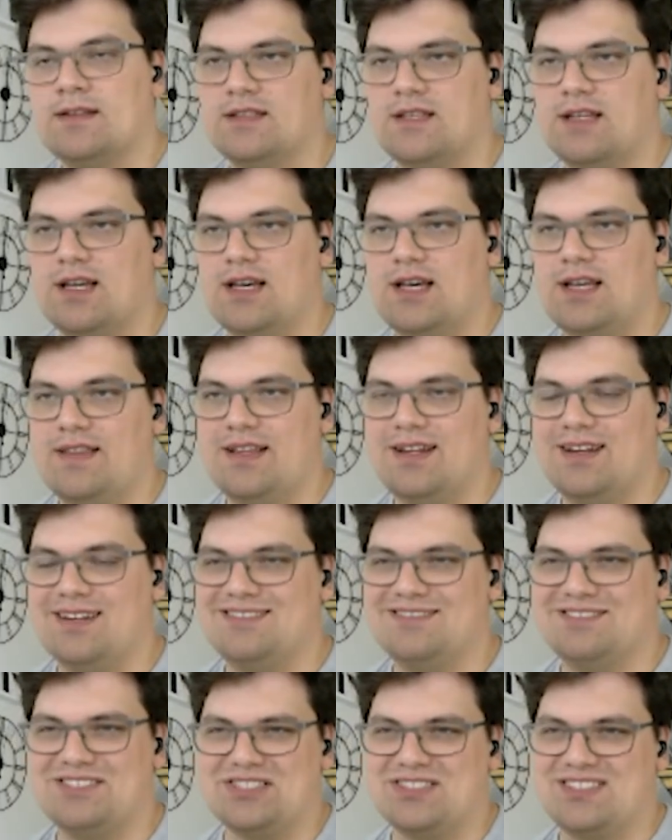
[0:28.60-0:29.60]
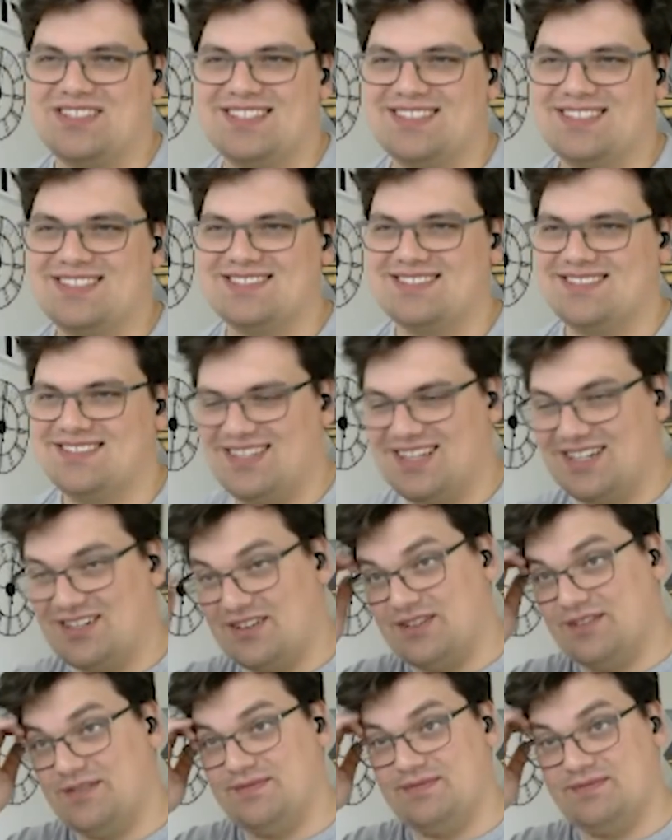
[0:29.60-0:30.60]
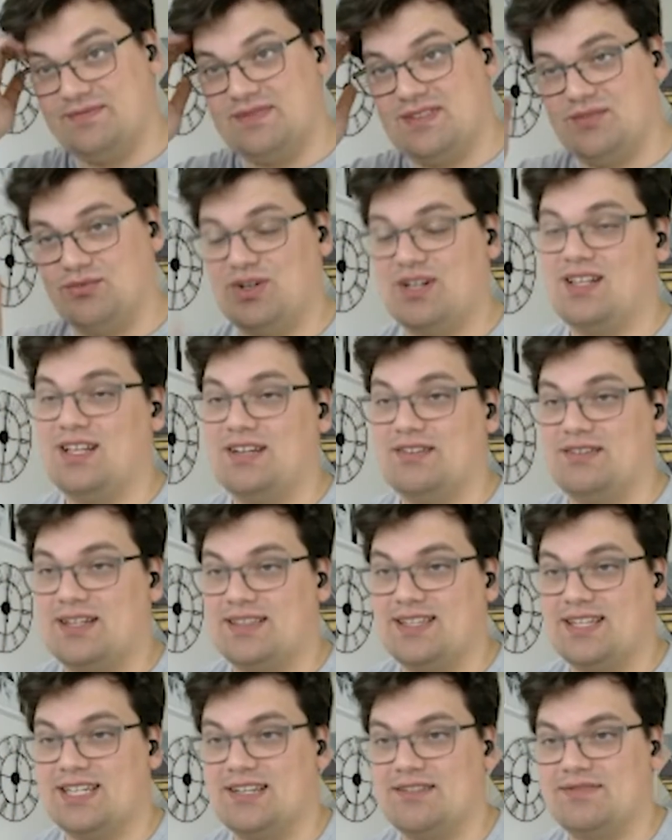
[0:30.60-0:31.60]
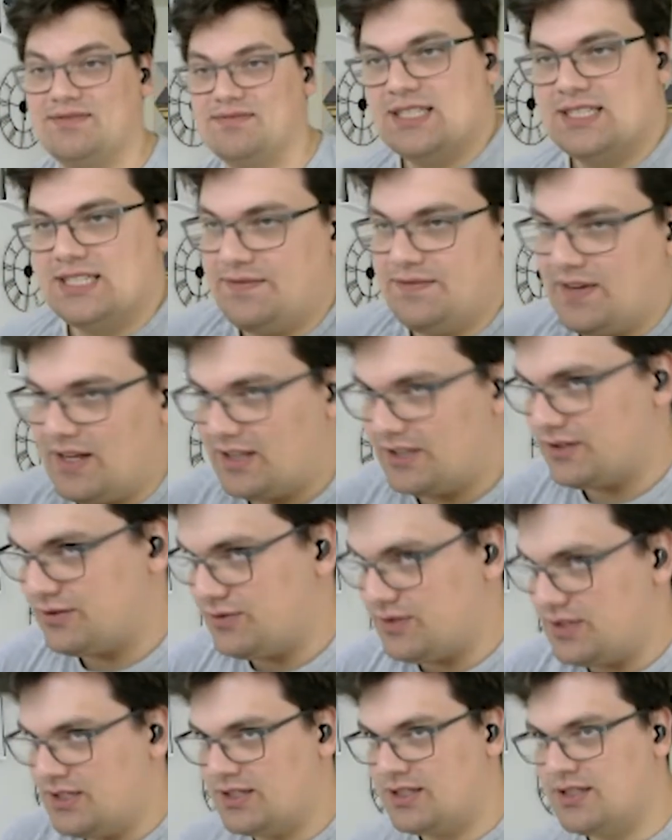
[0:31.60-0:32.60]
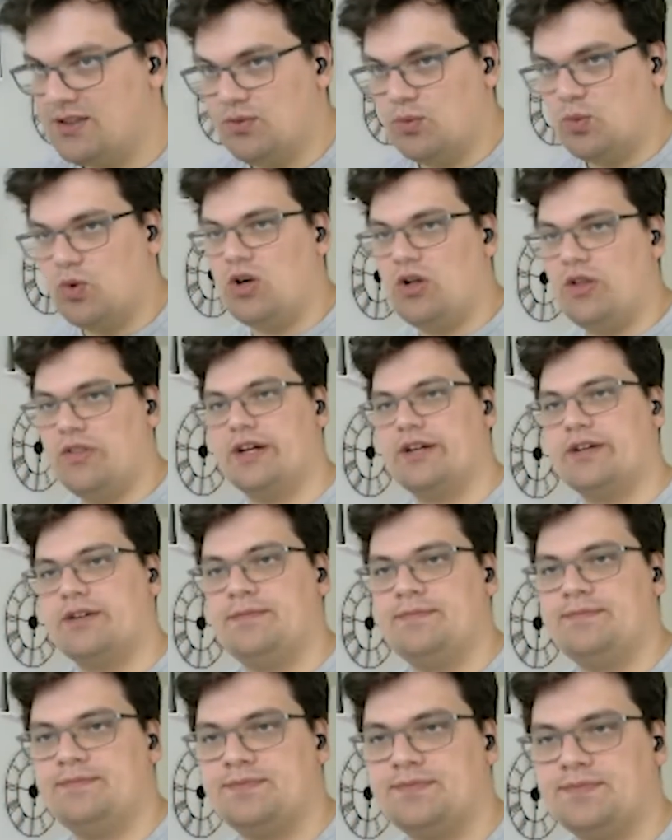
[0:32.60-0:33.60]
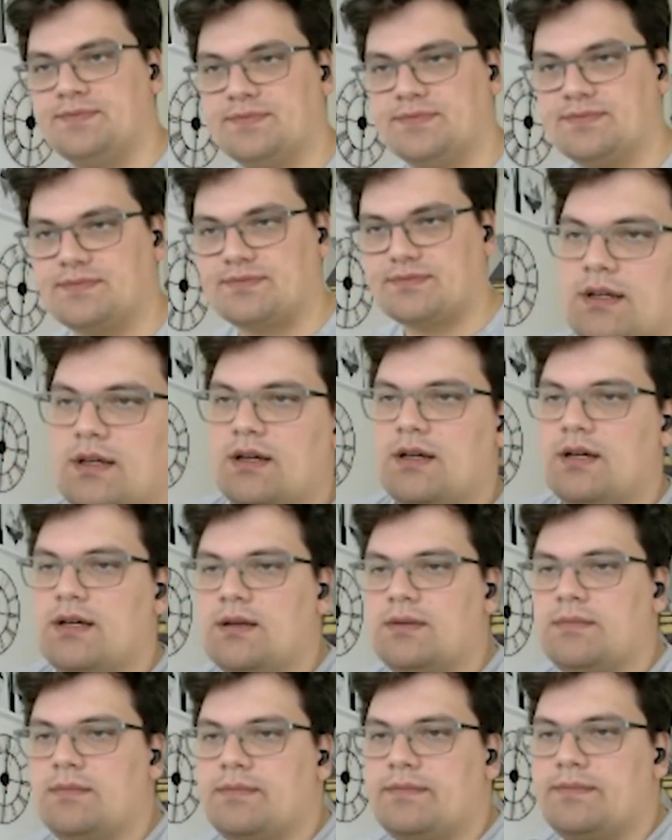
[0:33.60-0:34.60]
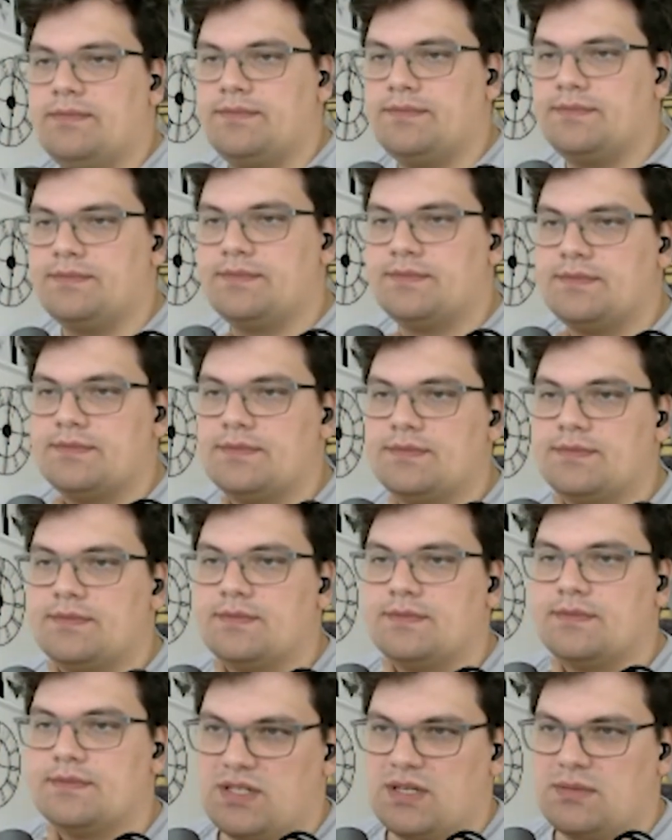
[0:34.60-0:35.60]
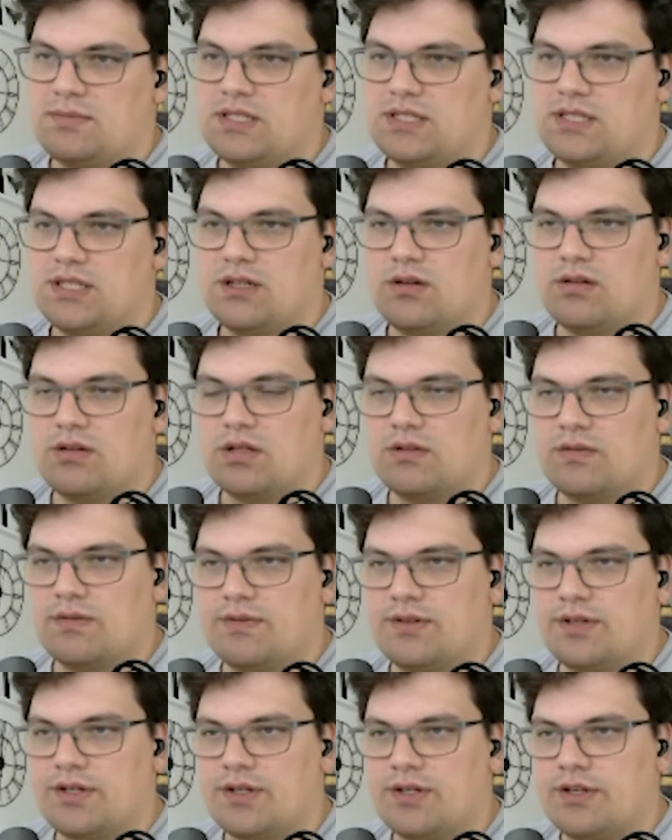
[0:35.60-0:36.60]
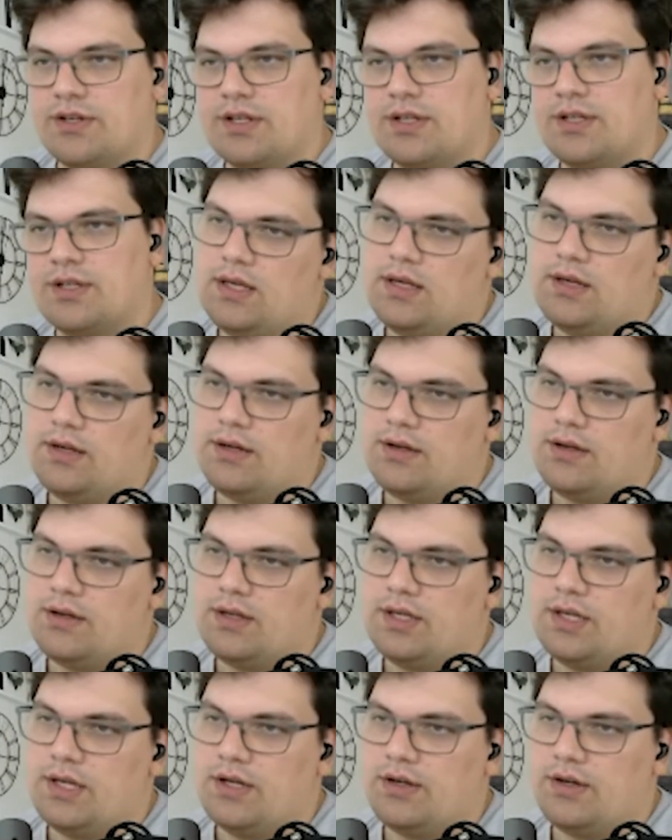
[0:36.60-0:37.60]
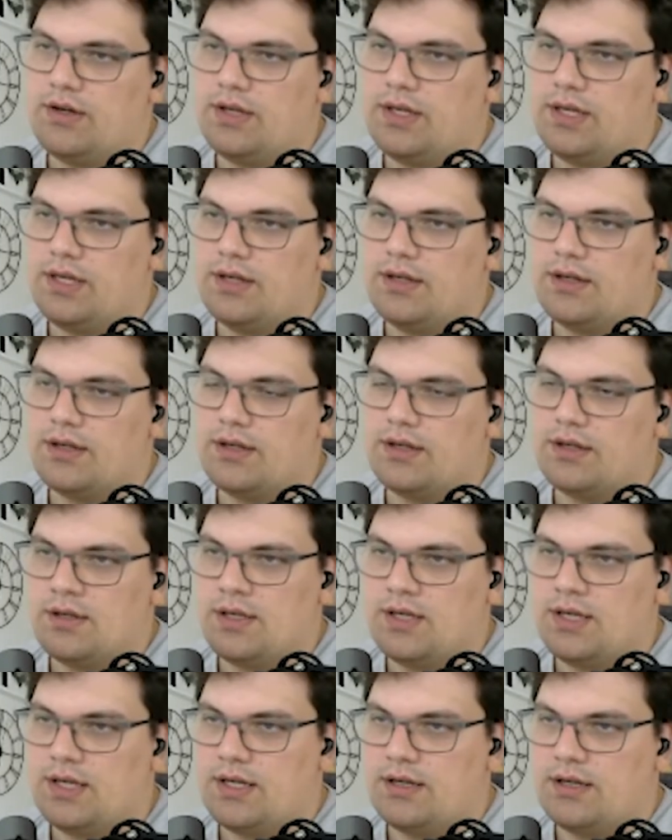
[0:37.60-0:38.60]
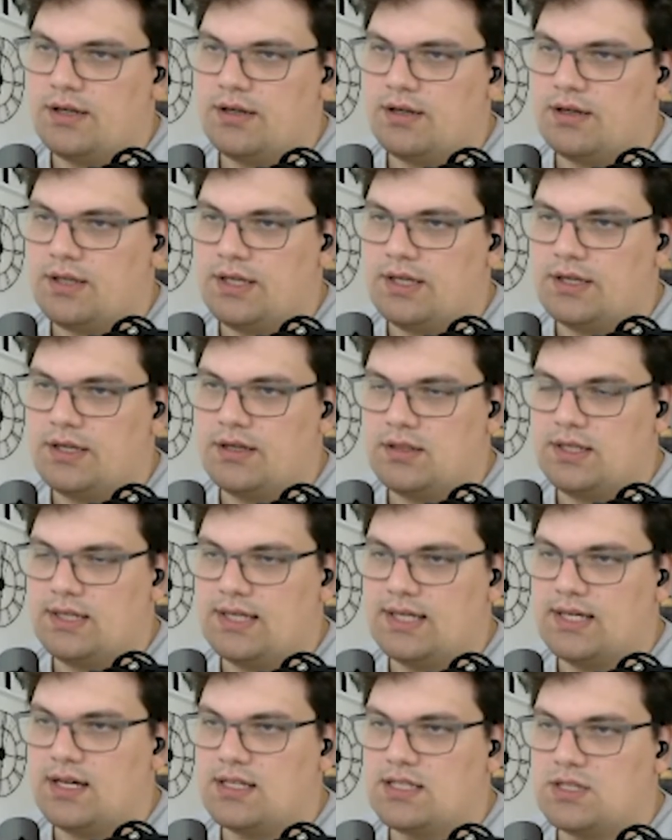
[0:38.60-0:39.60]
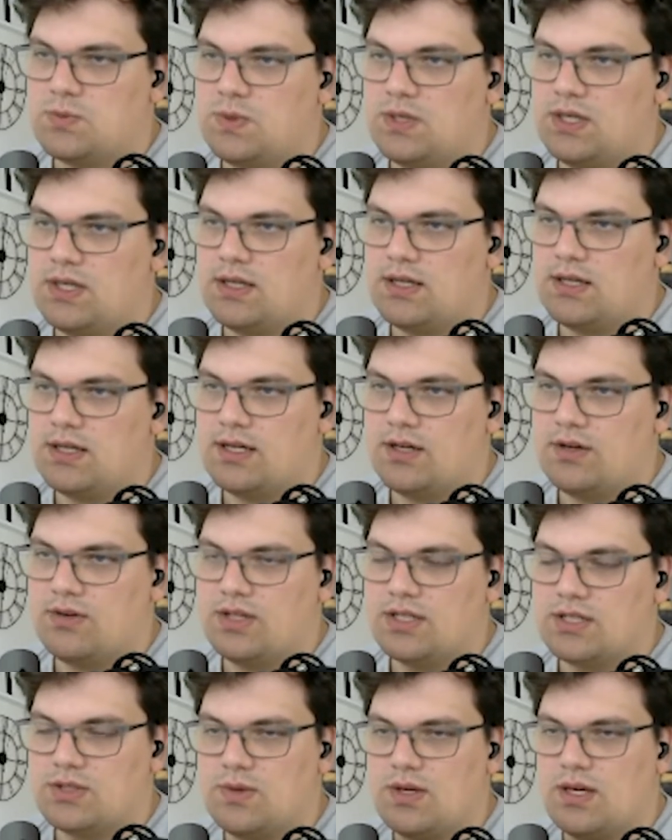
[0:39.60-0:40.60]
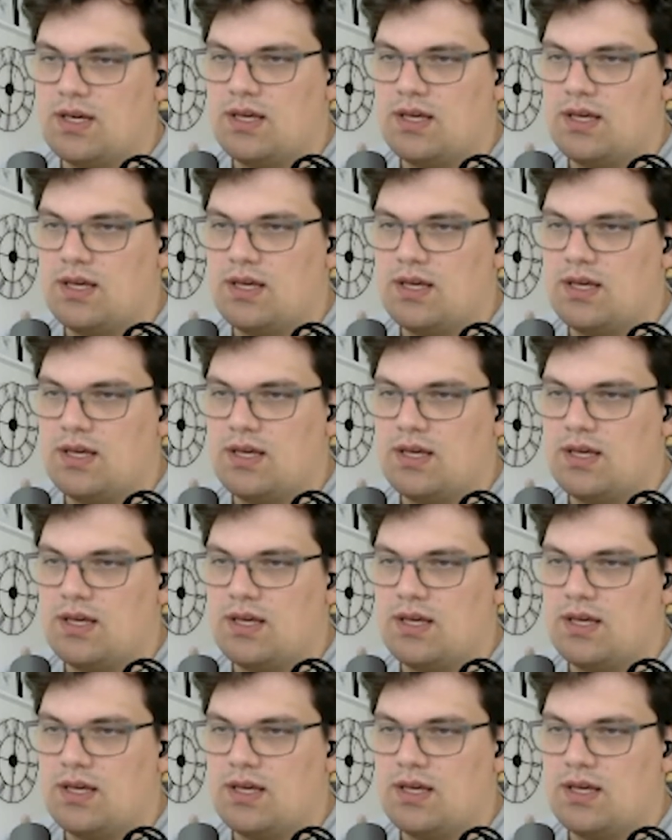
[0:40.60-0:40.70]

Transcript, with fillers: And then just this. I don't know. Well, I, I think I've devalued the wall there. Um, I need to go a little further. Here, here, here, here, here. He cuts me and I go this way.